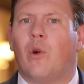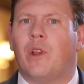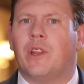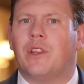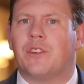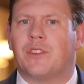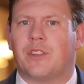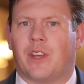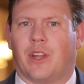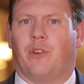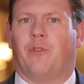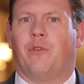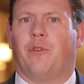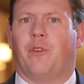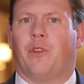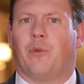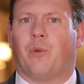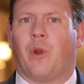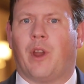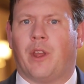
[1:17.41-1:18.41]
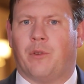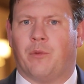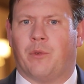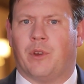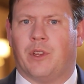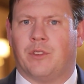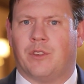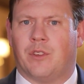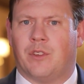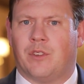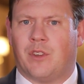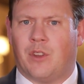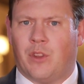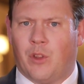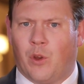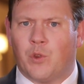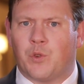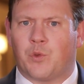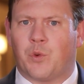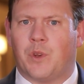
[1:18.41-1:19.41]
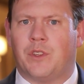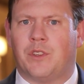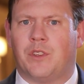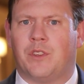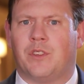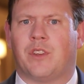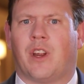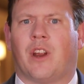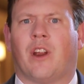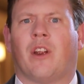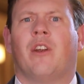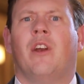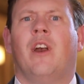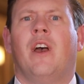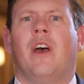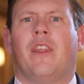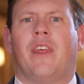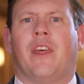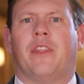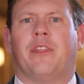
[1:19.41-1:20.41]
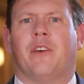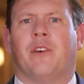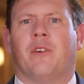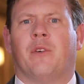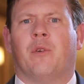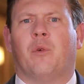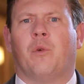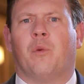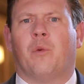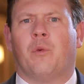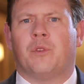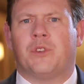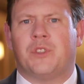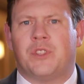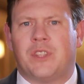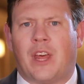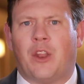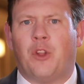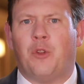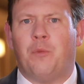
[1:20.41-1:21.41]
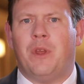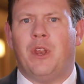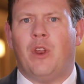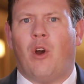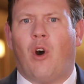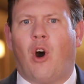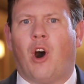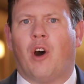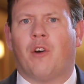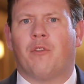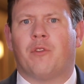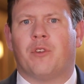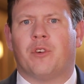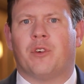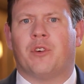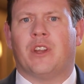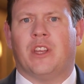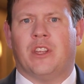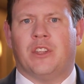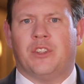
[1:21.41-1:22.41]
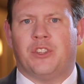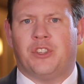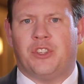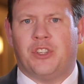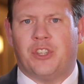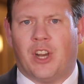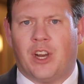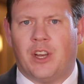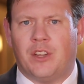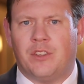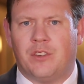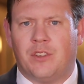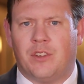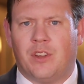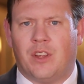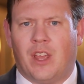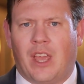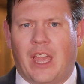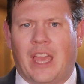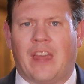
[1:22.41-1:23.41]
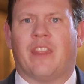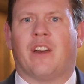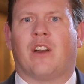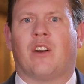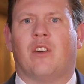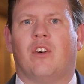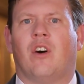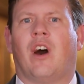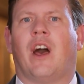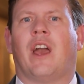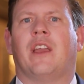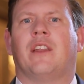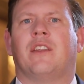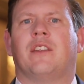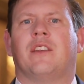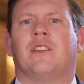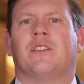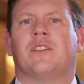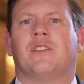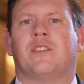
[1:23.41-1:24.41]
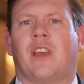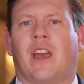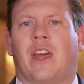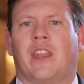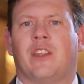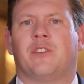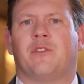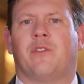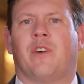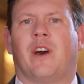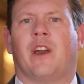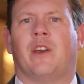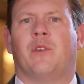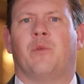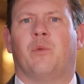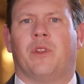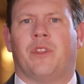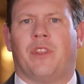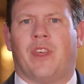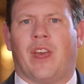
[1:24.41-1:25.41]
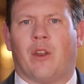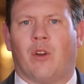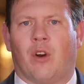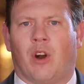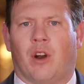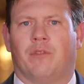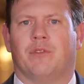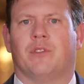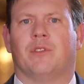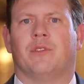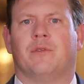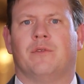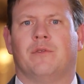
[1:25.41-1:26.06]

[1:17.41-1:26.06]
going to settle for the right reasons, and those reasons are that the settlement offer is just and the client is satisfied with that offer.